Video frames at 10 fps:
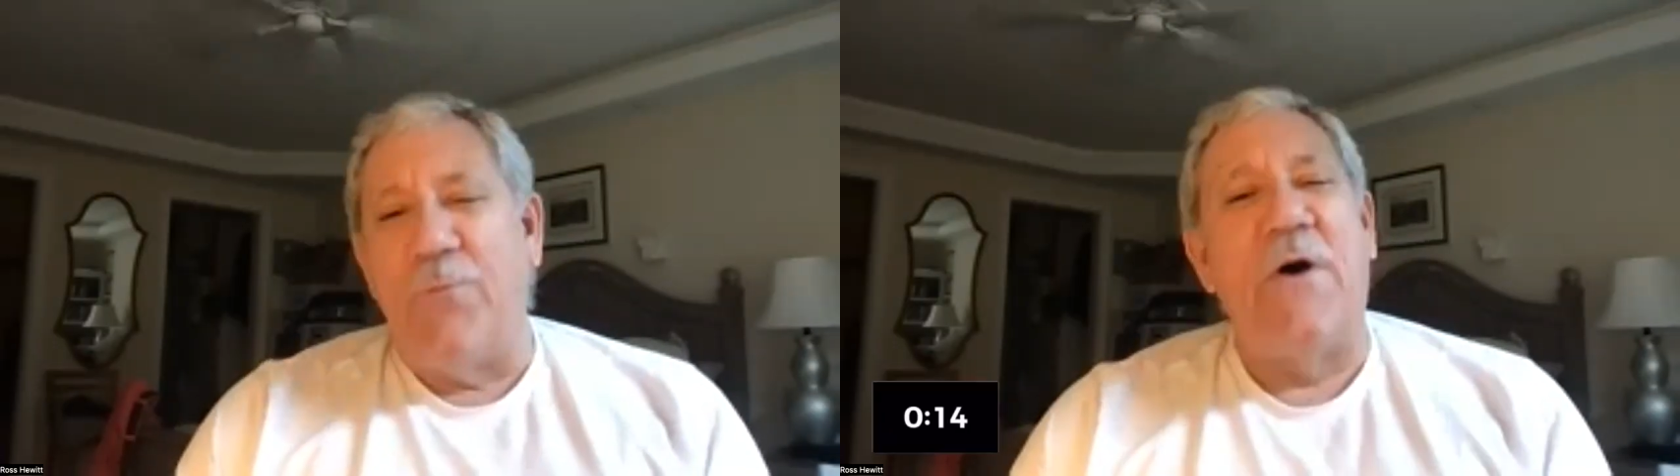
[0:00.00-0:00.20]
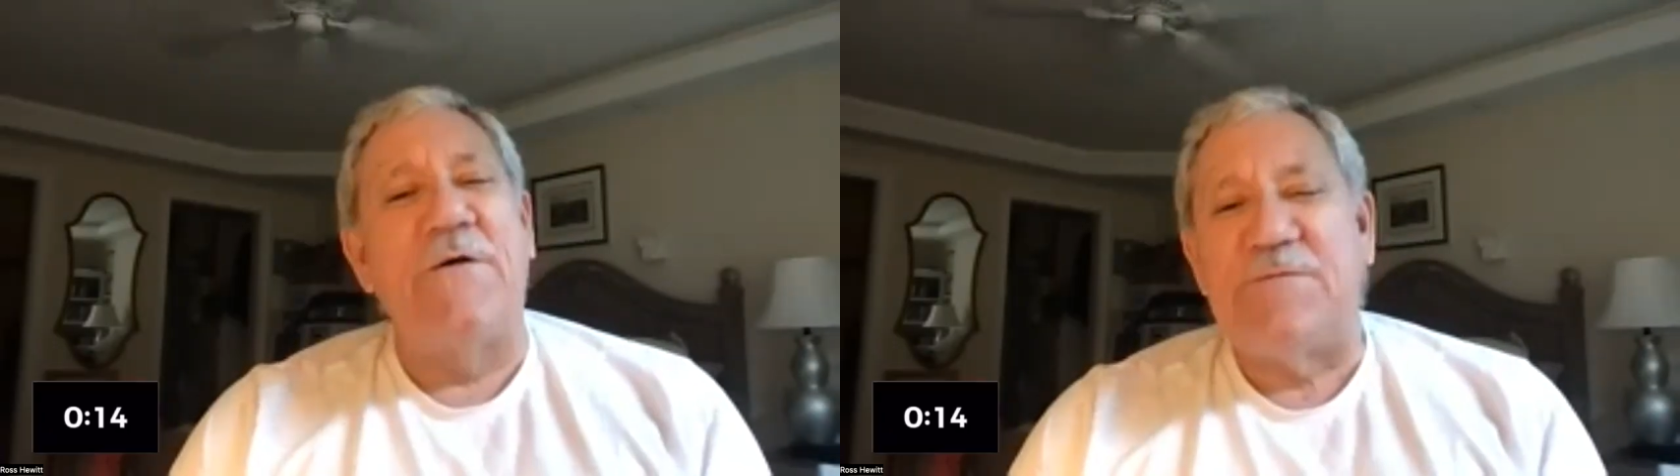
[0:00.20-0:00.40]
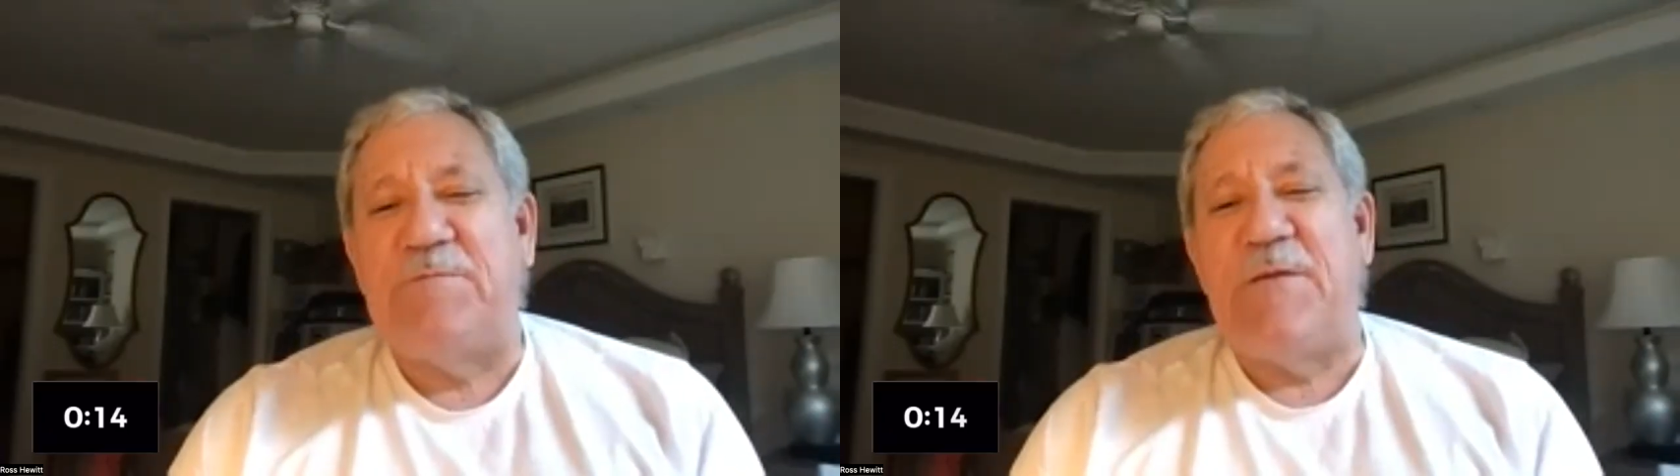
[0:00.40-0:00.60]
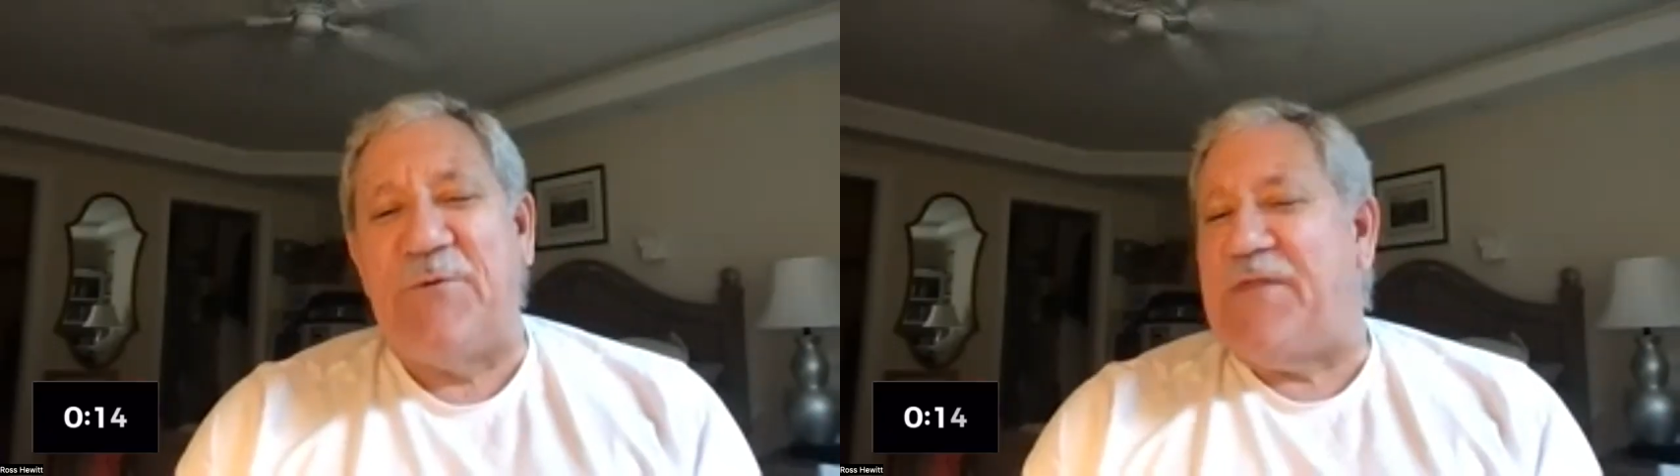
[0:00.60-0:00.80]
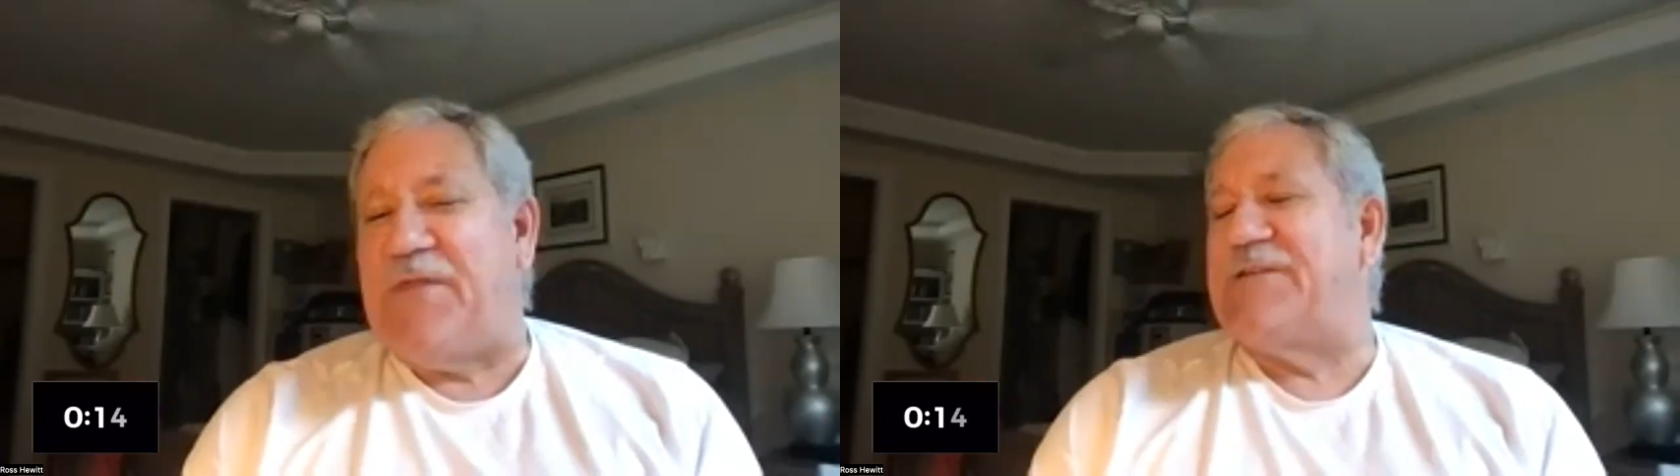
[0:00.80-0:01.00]
most people
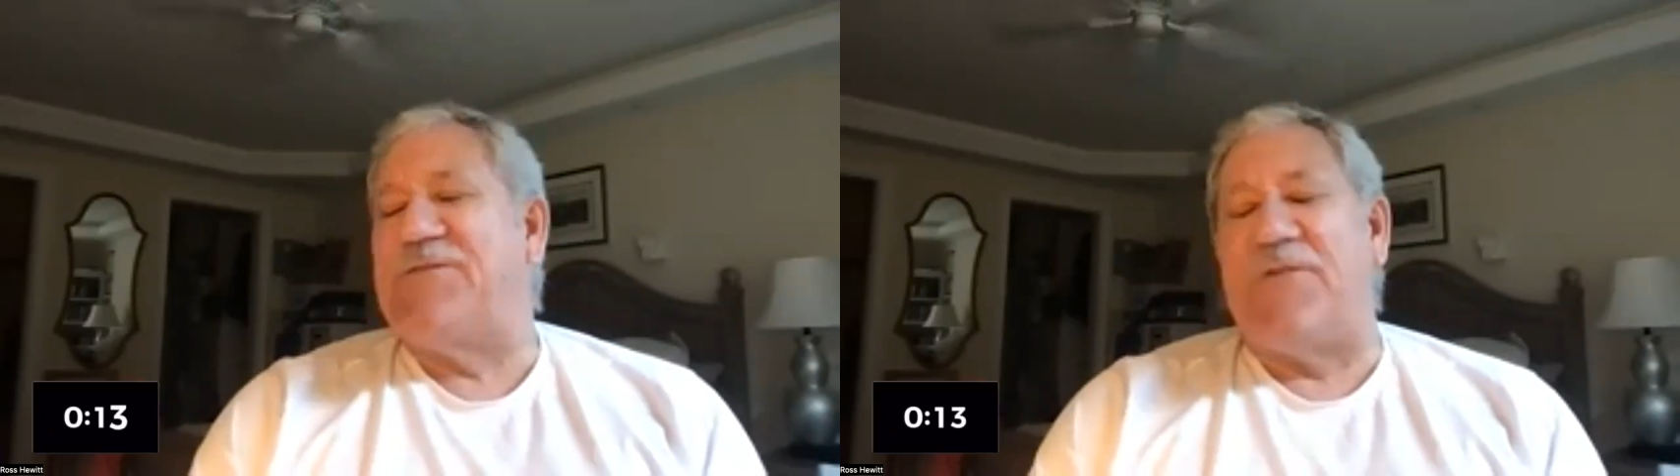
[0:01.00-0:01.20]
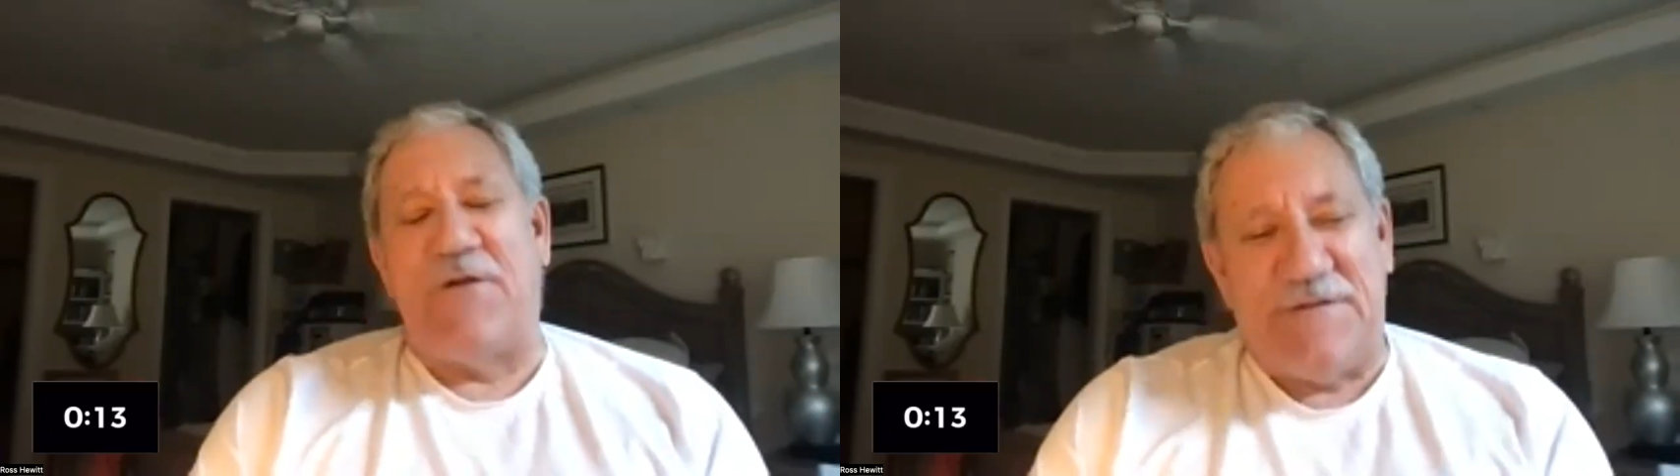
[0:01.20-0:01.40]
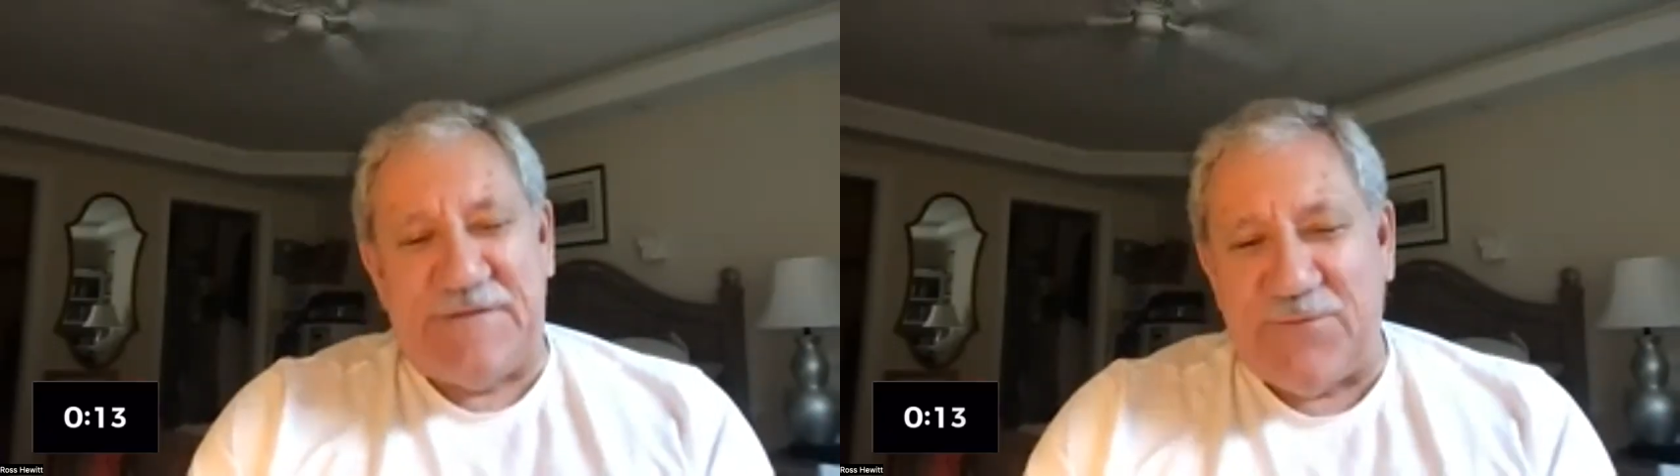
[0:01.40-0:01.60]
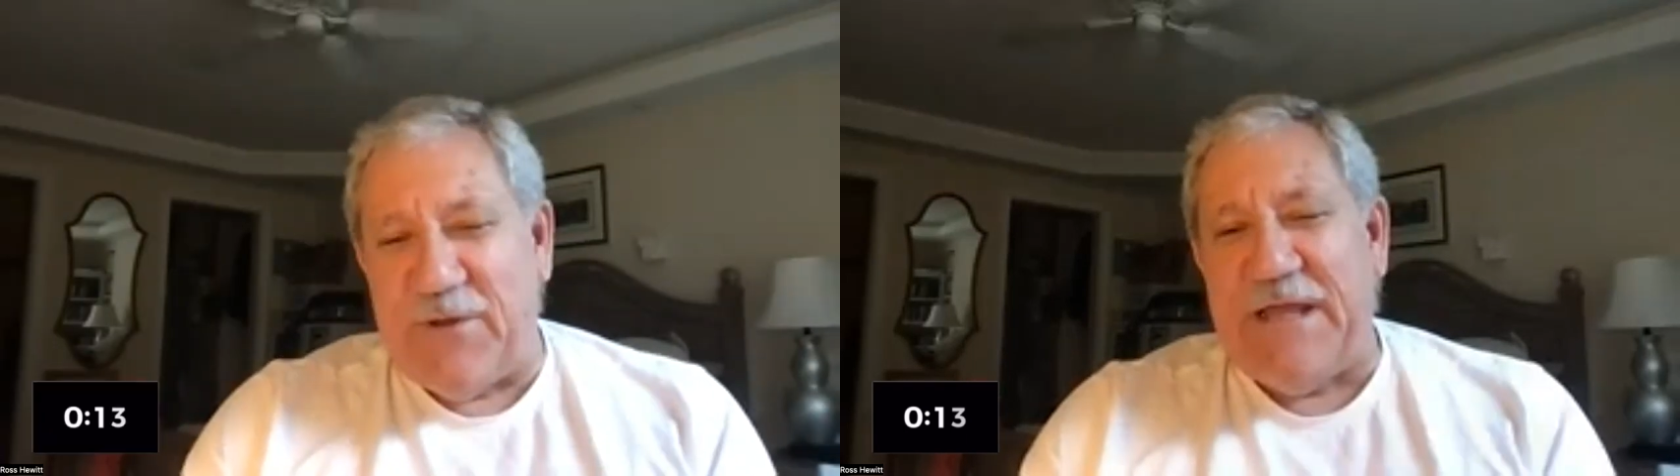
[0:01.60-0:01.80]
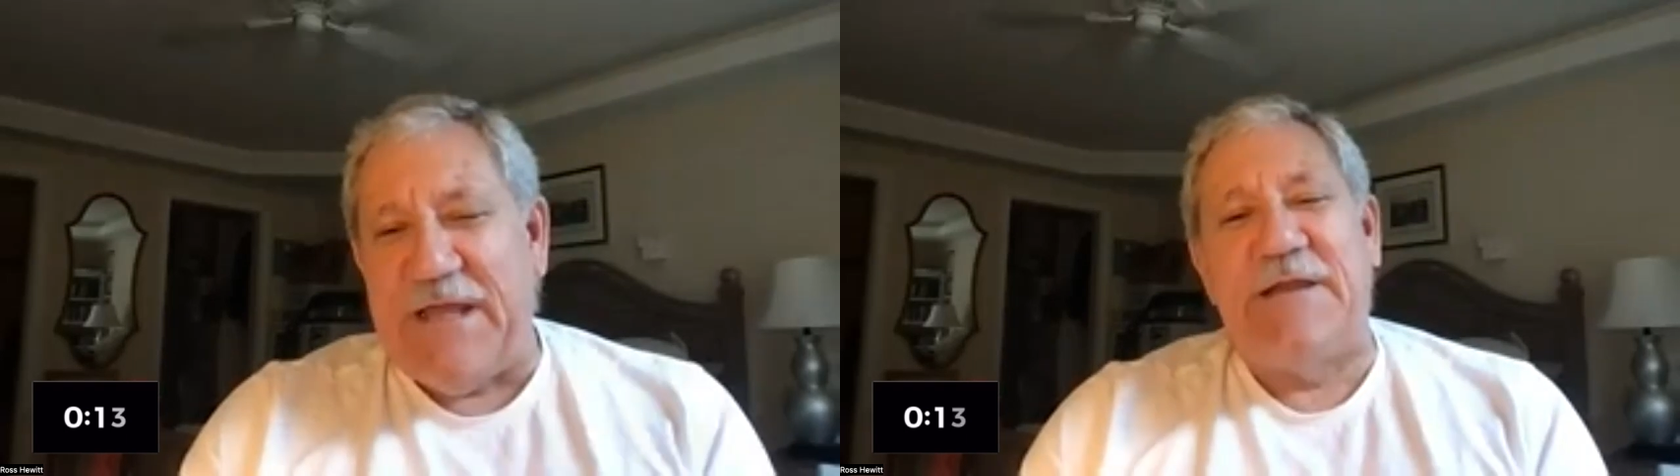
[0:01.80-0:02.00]
think it's very
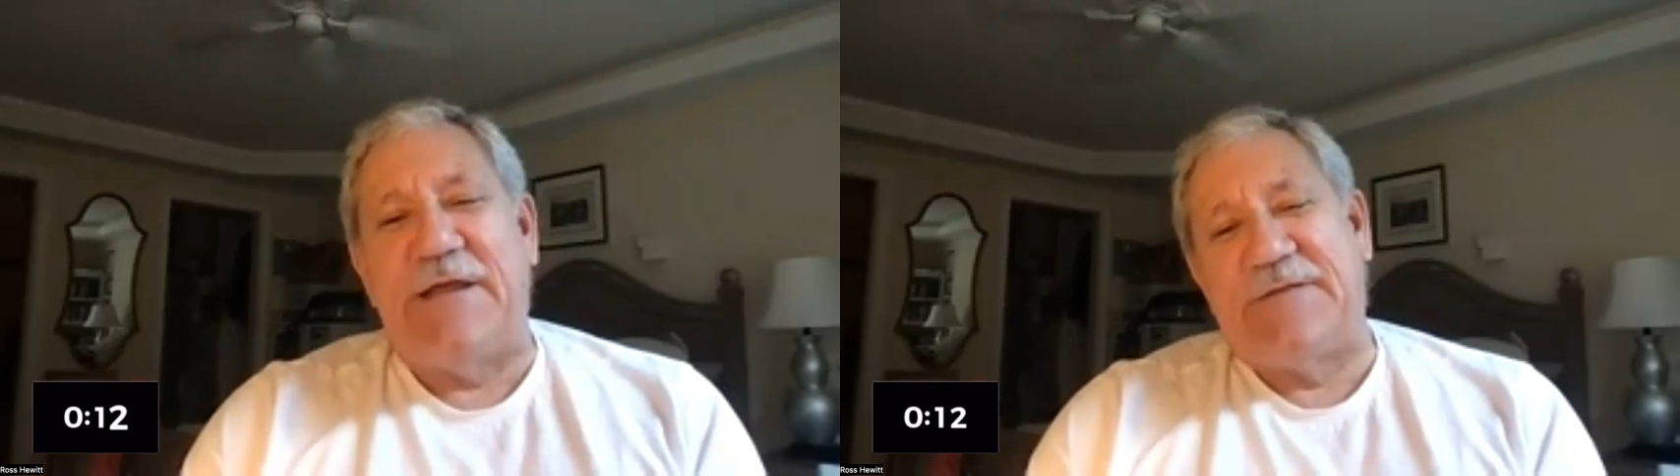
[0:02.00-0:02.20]
sweet.